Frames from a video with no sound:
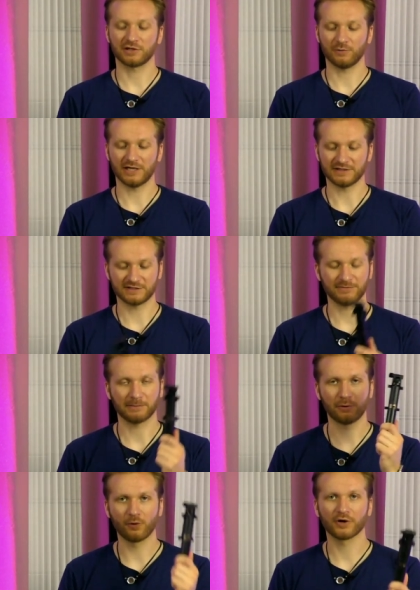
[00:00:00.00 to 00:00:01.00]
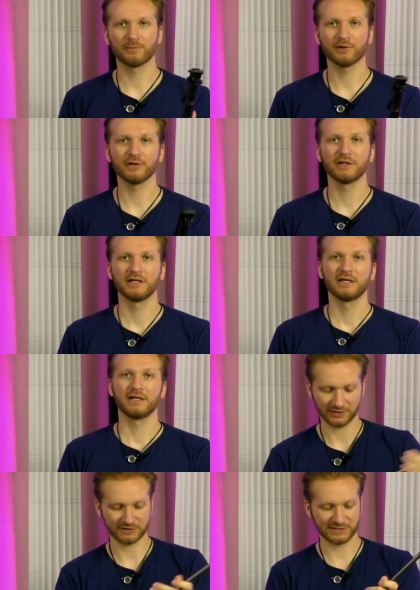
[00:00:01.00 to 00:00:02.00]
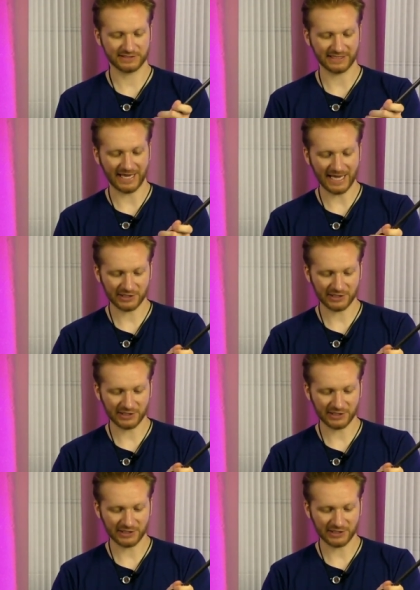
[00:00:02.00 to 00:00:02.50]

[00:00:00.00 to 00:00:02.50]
you're gonna want something portable because this thing